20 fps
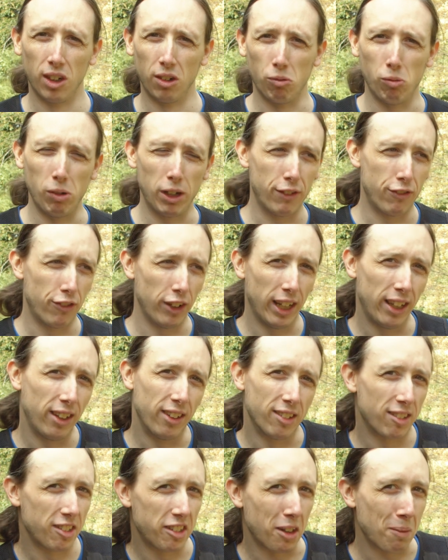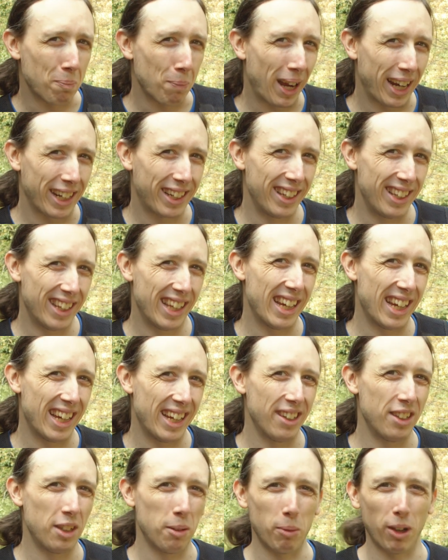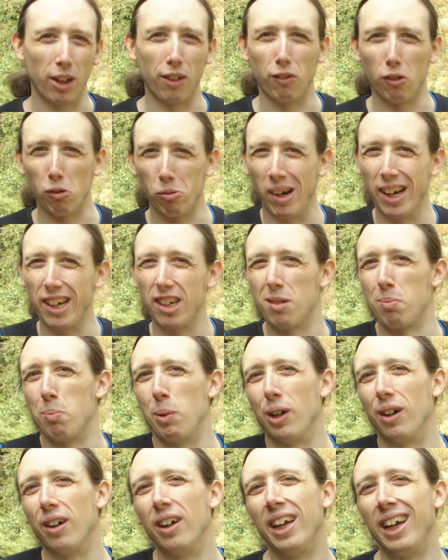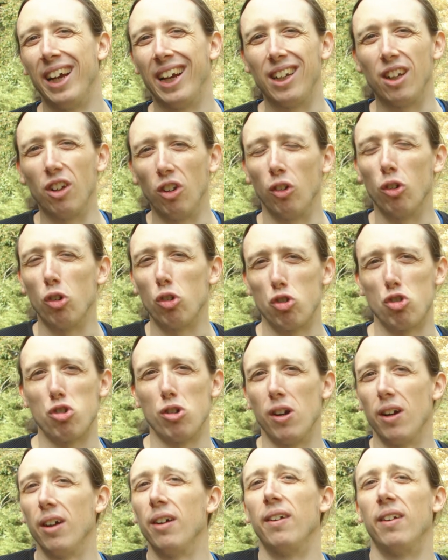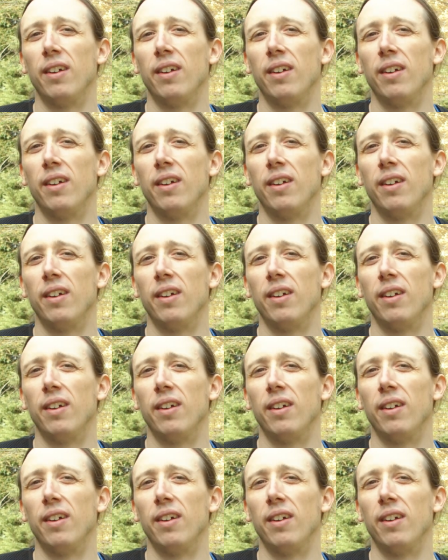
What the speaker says: refill and stick back in there in the middle of a race, but in an ultra,